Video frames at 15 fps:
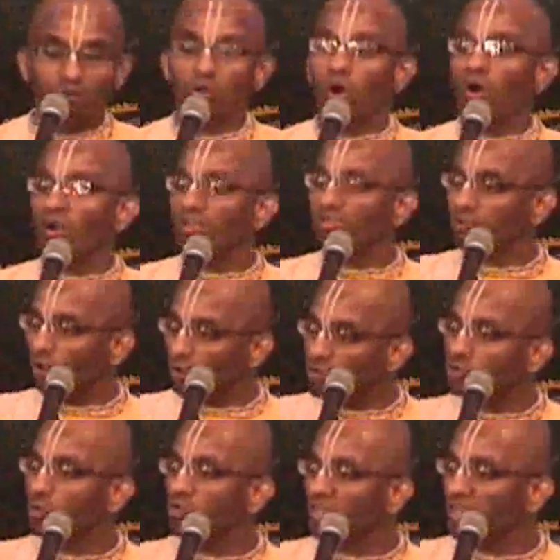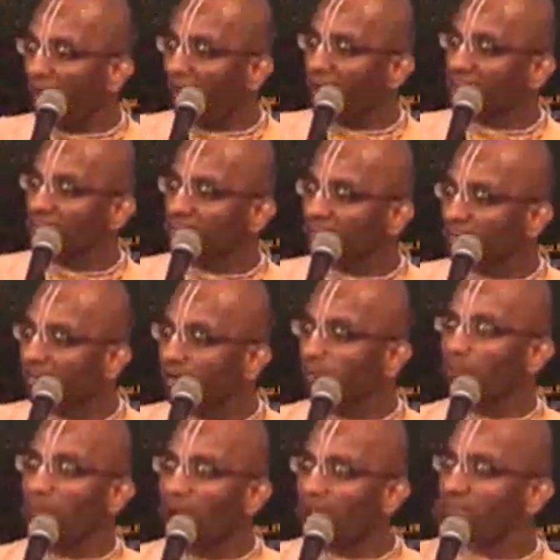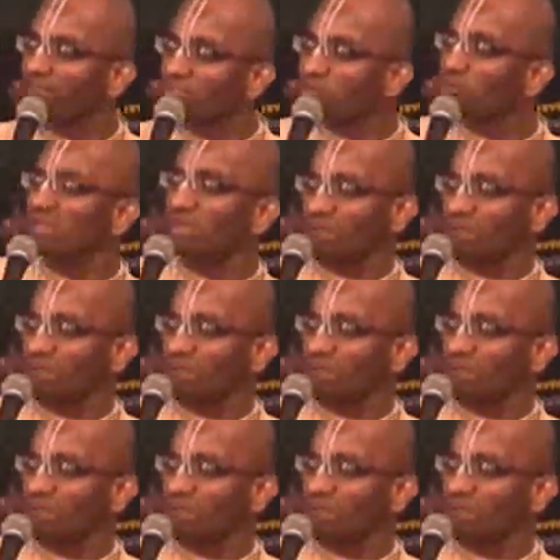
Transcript: God is also the anchor by which we